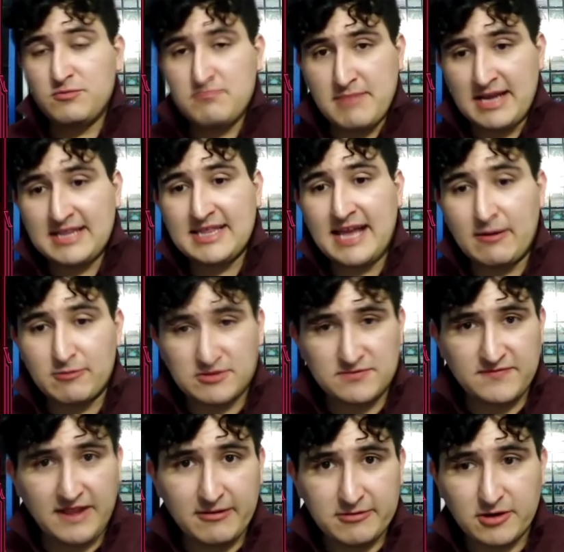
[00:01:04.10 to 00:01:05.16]
made that was
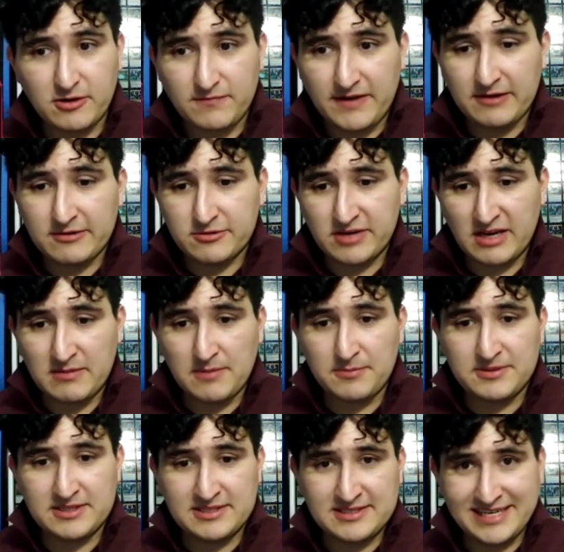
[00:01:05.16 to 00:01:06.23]
Falco. Falco came up
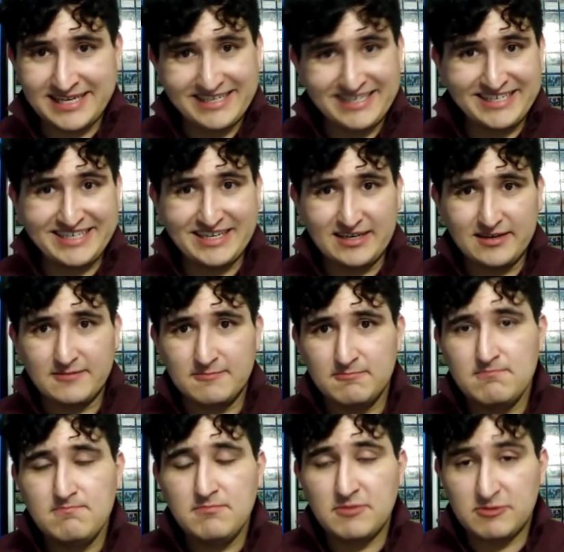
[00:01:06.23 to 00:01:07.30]
with this idea,
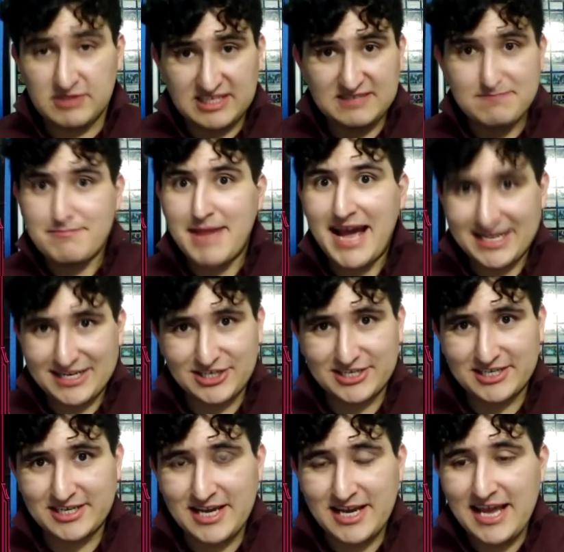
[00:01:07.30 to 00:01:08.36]
with this magic.
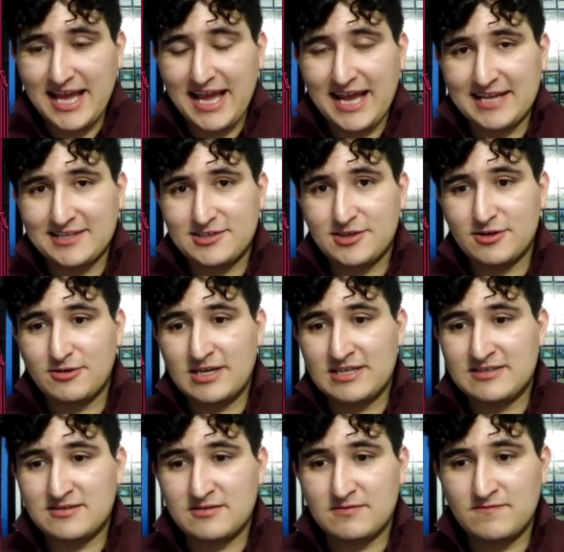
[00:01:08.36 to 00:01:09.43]
And so
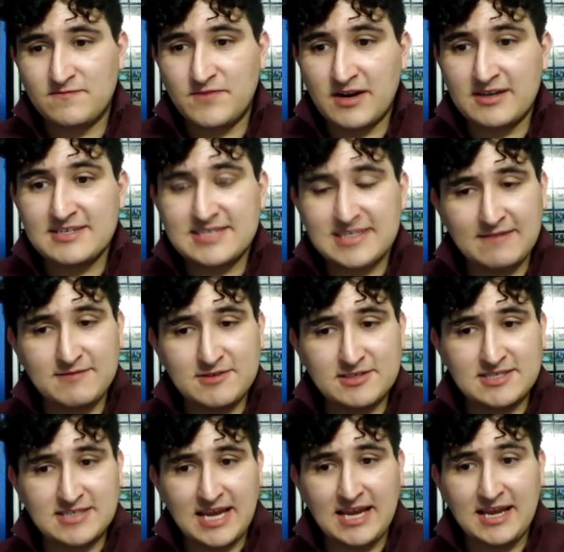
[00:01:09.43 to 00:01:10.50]
it's very safe to
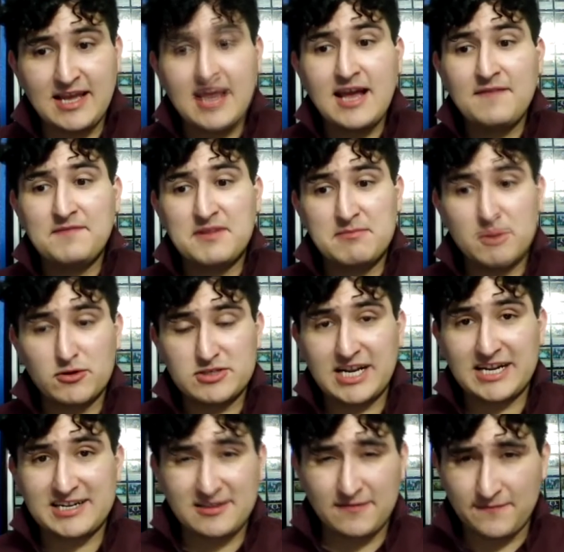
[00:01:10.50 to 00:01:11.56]
say that most
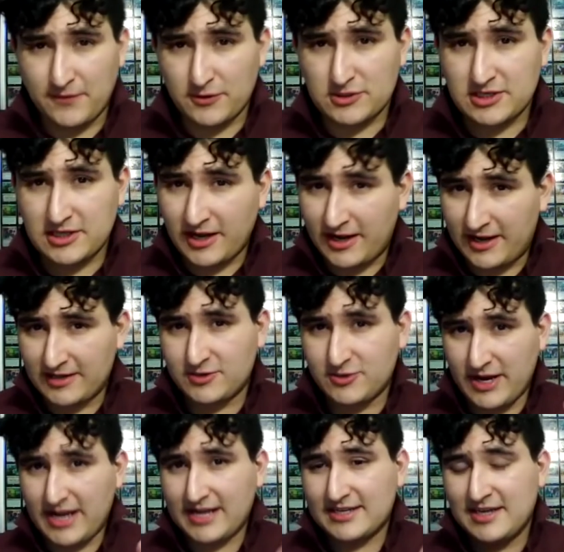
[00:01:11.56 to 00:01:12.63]
likely the first
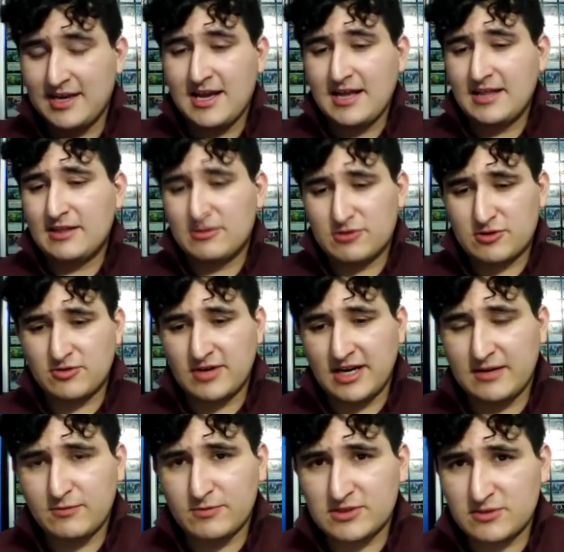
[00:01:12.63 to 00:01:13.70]
contract that was
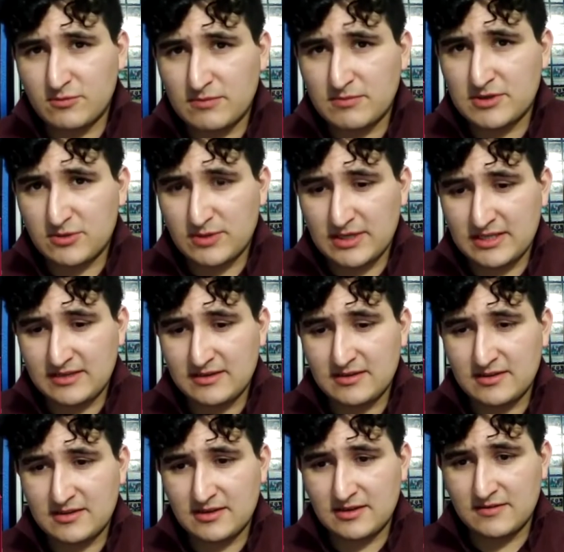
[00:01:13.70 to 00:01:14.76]
created was the one between
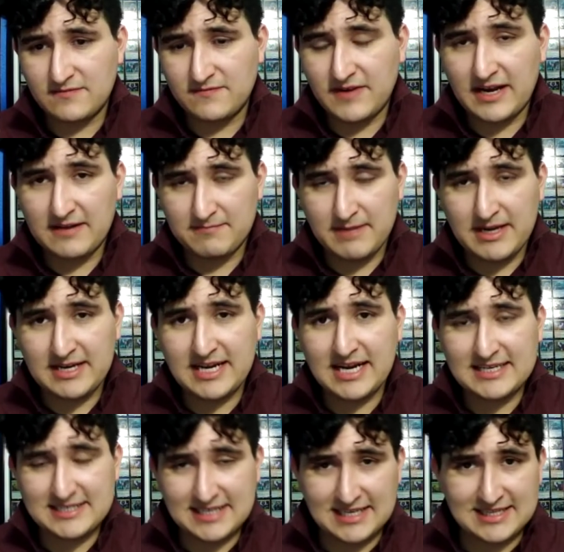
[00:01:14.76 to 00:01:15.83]
the five main
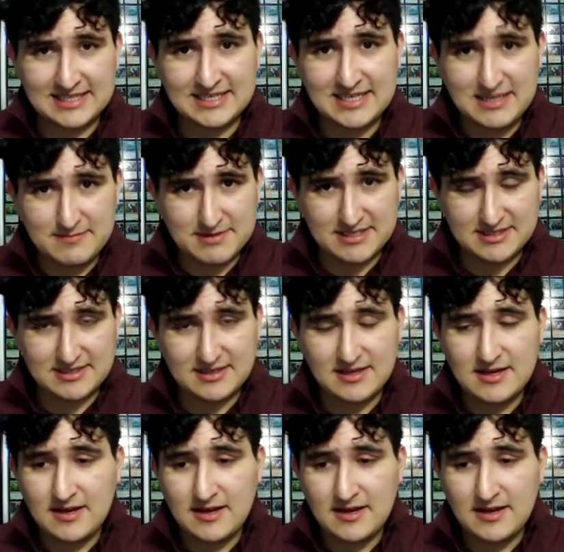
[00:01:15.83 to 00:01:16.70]
guys and the demons,